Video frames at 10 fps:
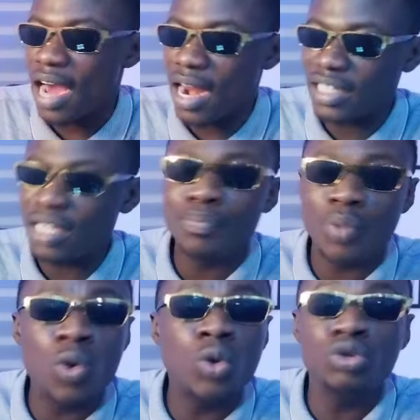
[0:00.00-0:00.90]
and I say
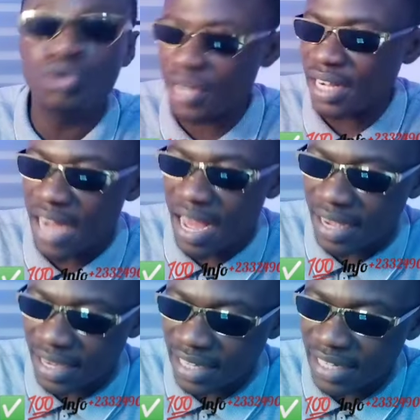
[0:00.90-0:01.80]
boho drilling
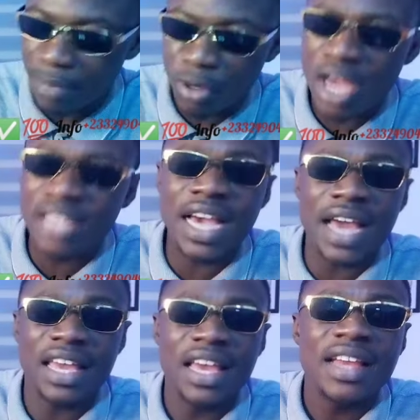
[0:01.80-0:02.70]
na nkasa de many
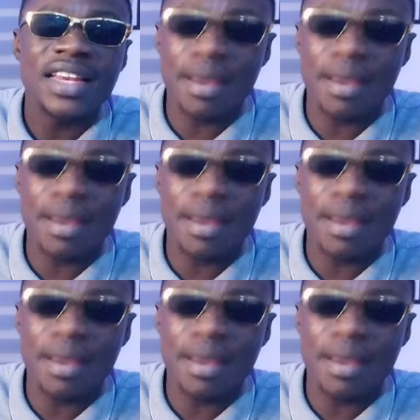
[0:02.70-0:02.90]
ajai